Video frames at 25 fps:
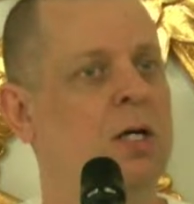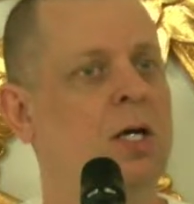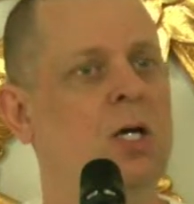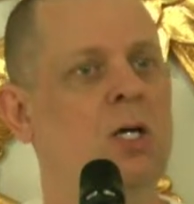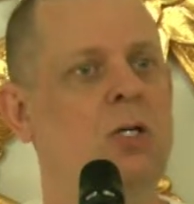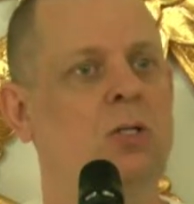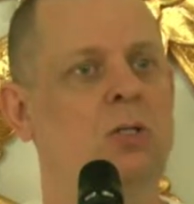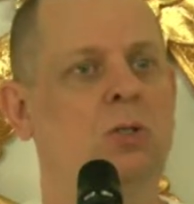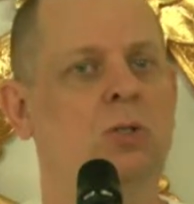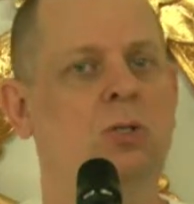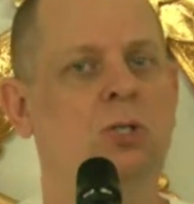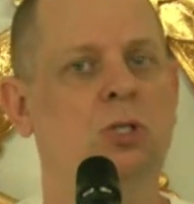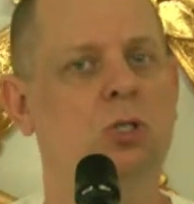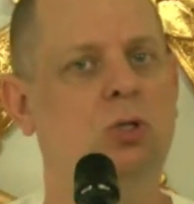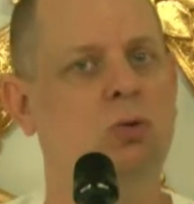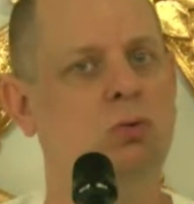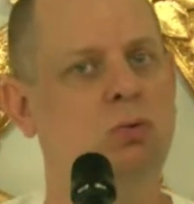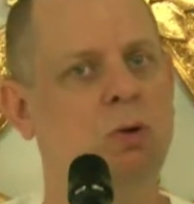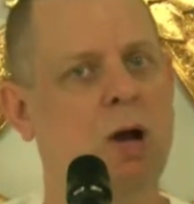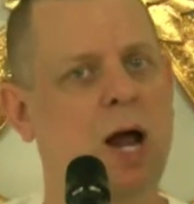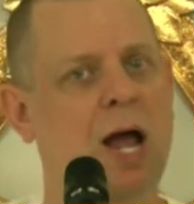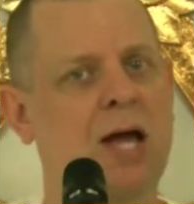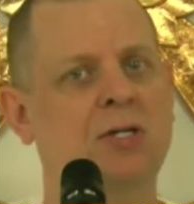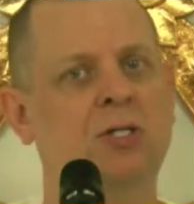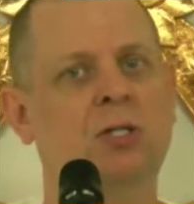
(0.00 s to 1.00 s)
So just
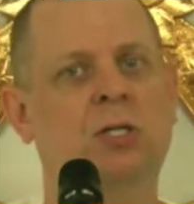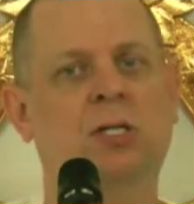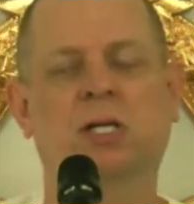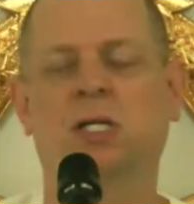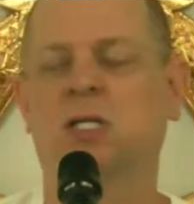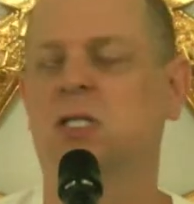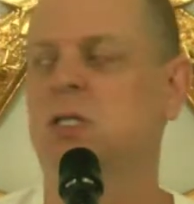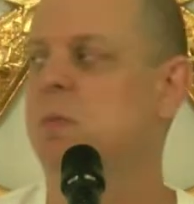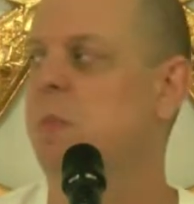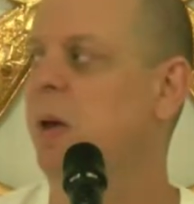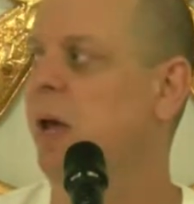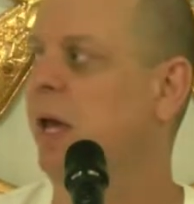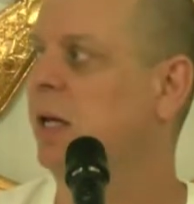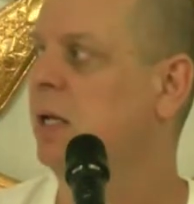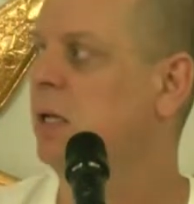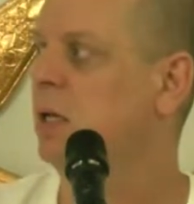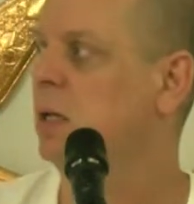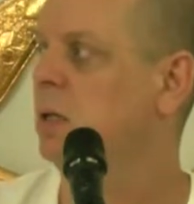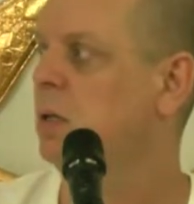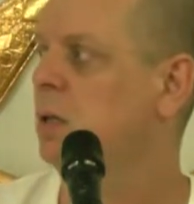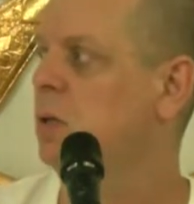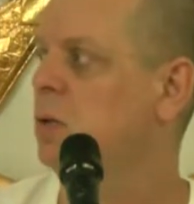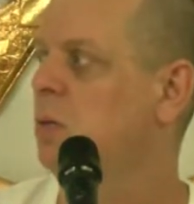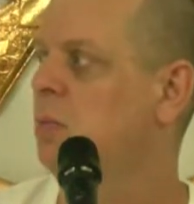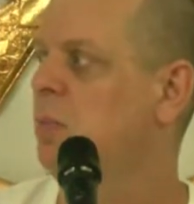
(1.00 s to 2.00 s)
gradually expand it
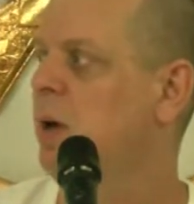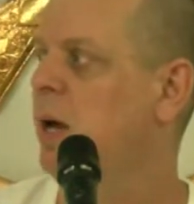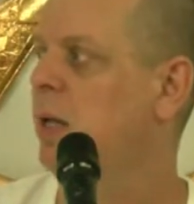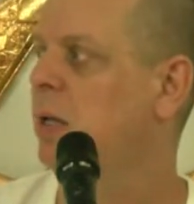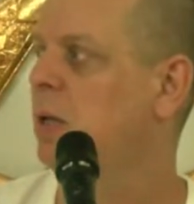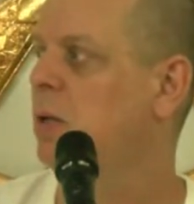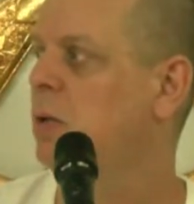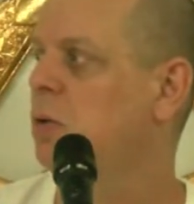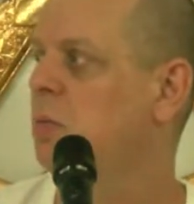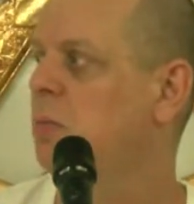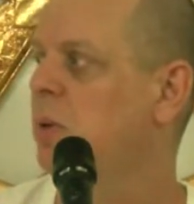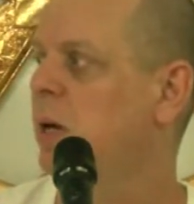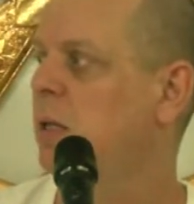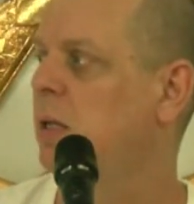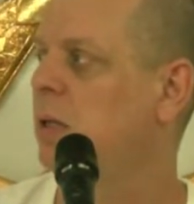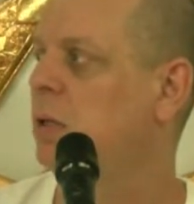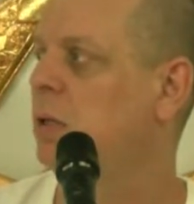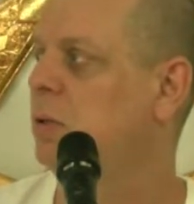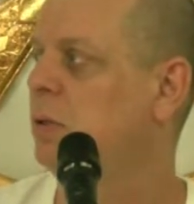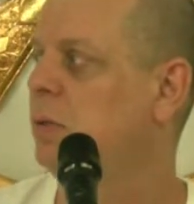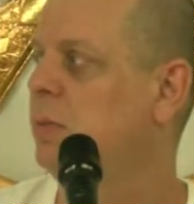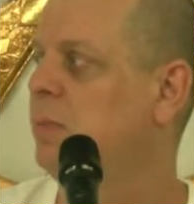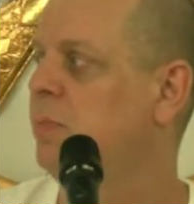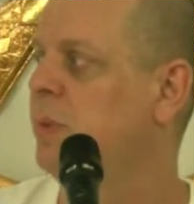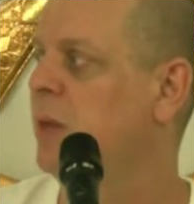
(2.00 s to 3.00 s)
little by little by
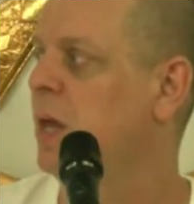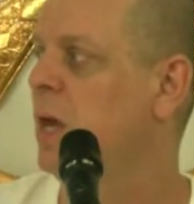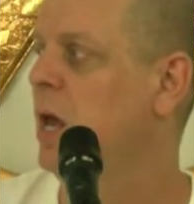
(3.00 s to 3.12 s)
little.